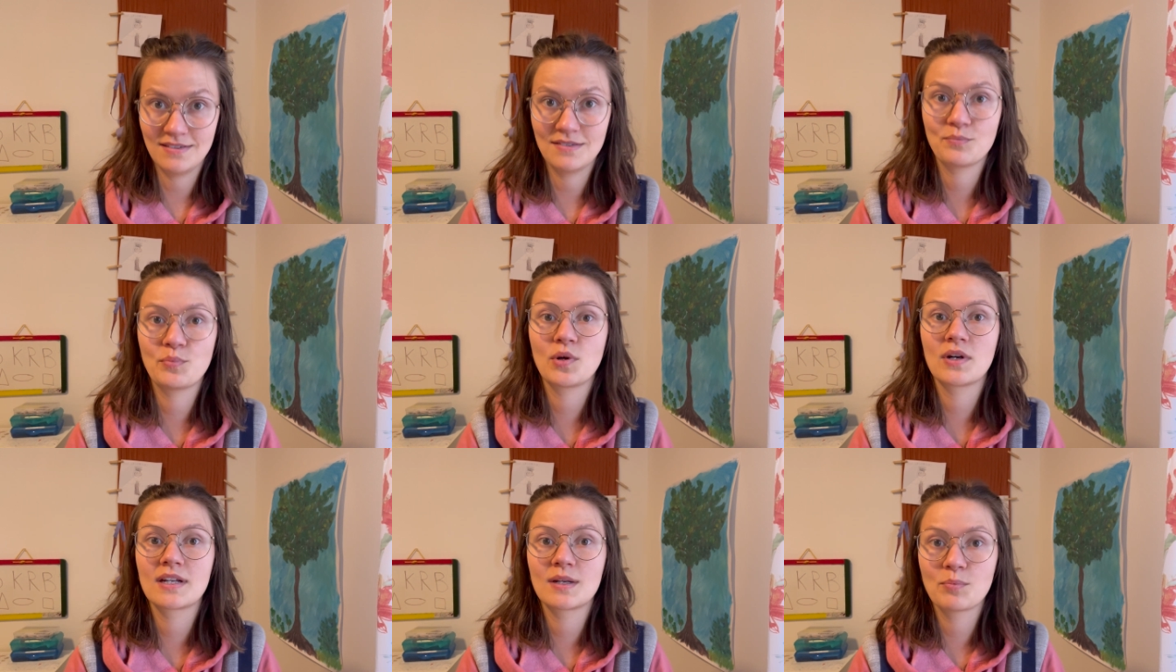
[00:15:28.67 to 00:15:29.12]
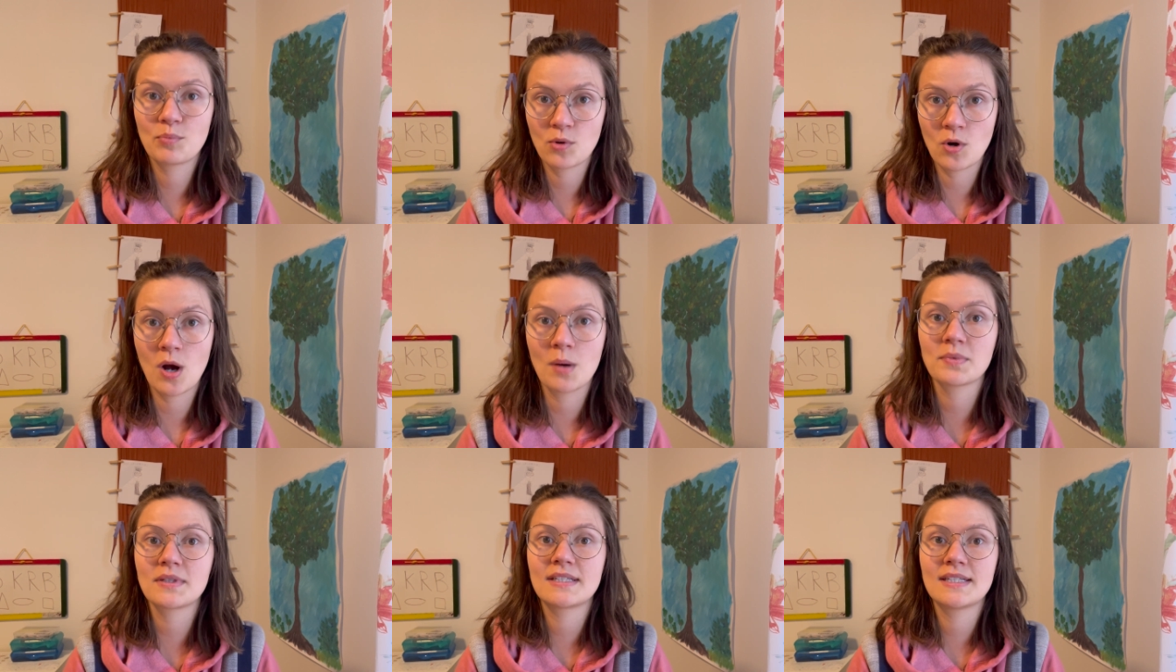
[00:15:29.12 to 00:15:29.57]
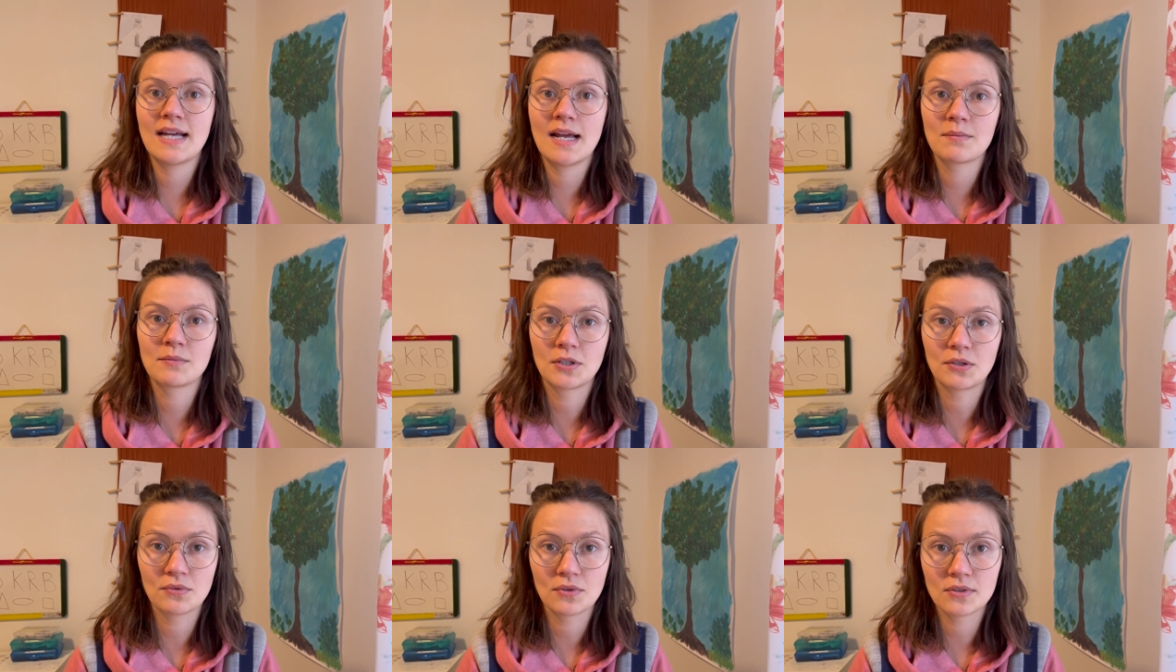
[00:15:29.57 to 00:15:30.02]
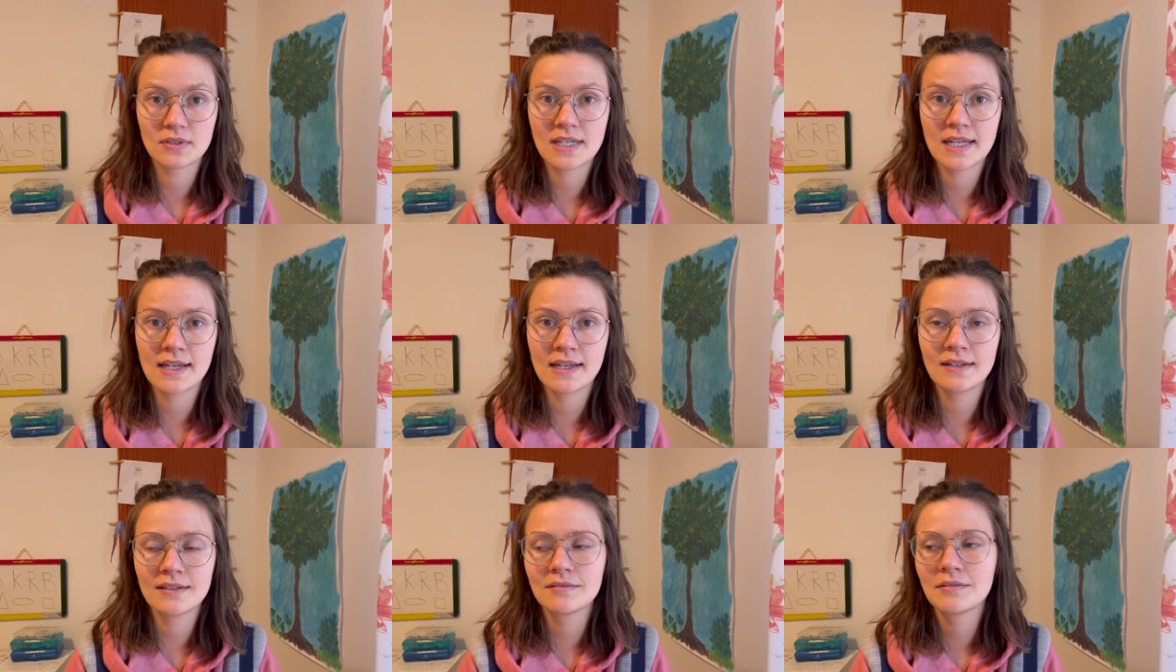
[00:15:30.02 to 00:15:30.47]
pretty prompt, timely
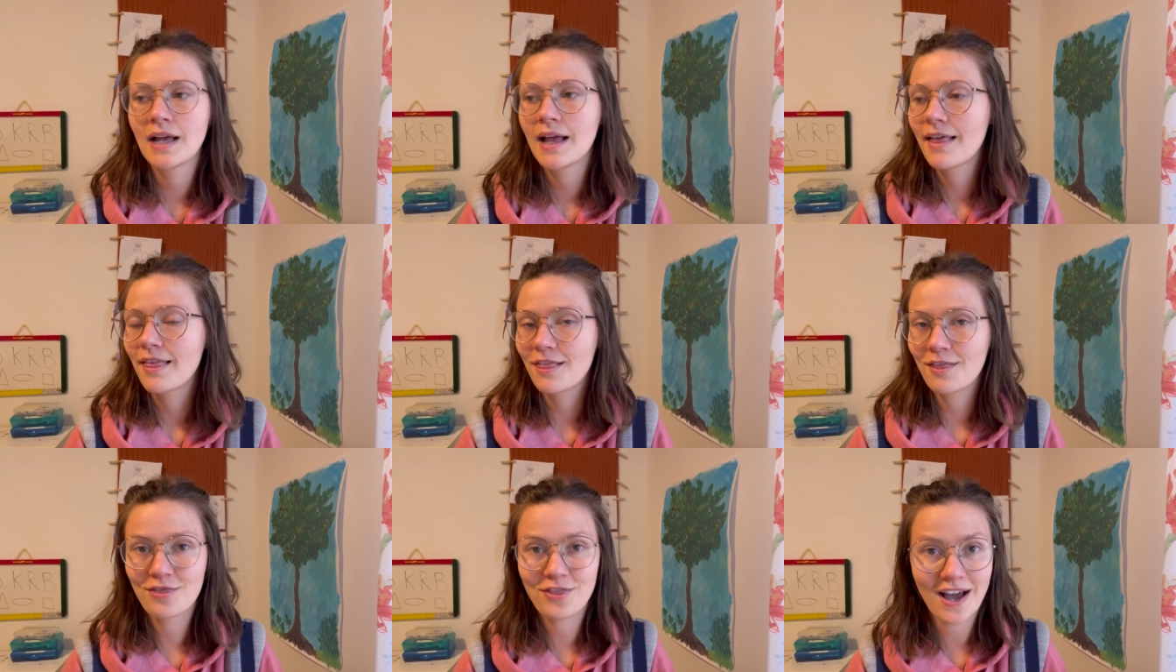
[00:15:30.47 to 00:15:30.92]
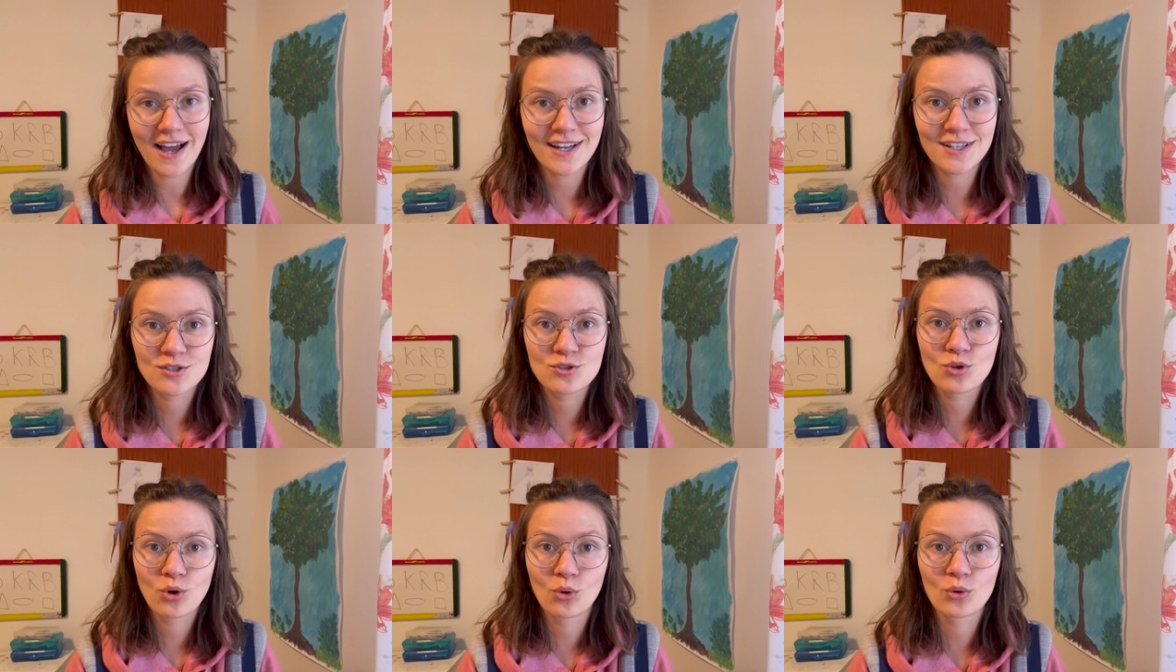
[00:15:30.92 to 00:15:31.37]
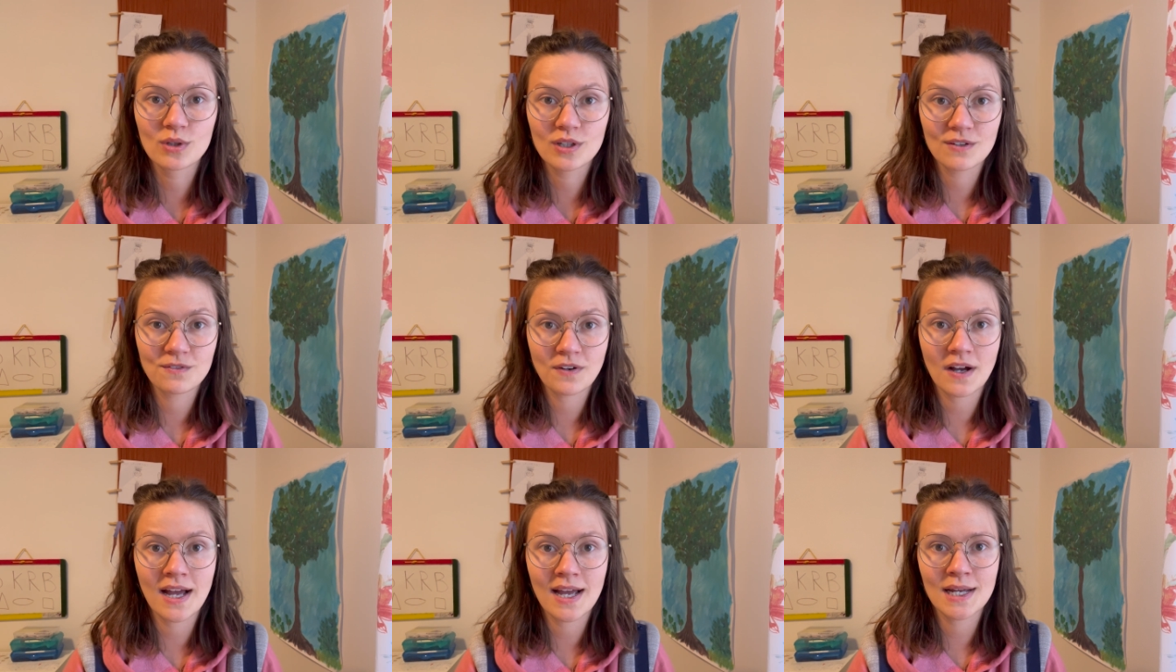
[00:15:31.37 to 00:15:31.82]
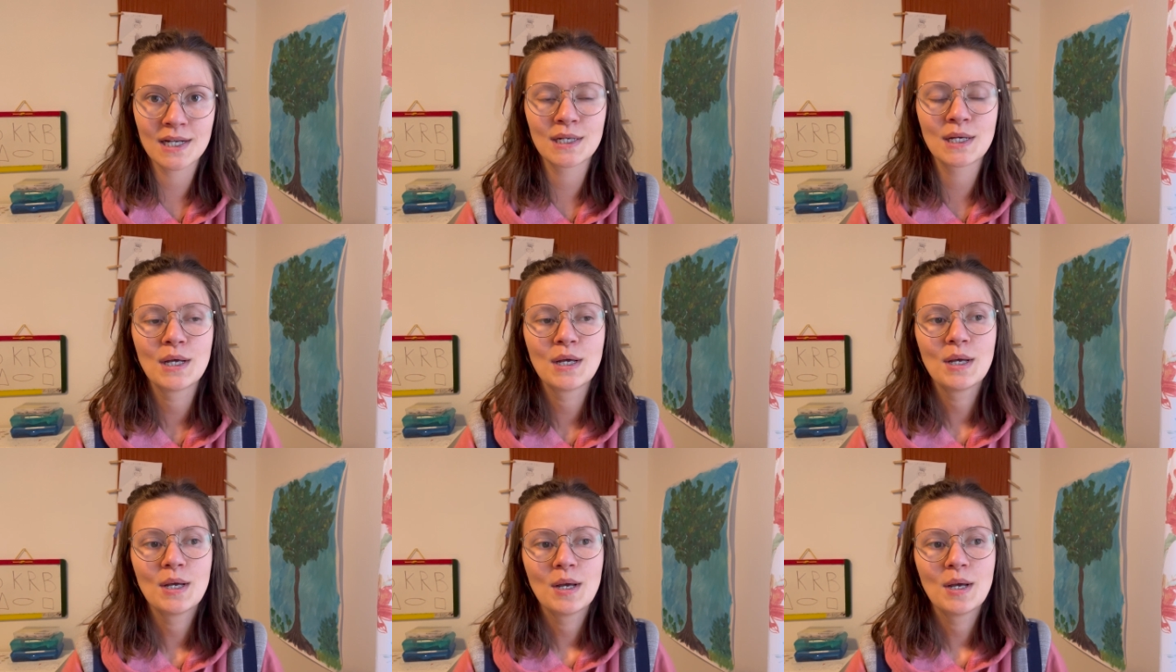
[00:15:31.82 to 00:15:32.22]
routine. That is totally fine.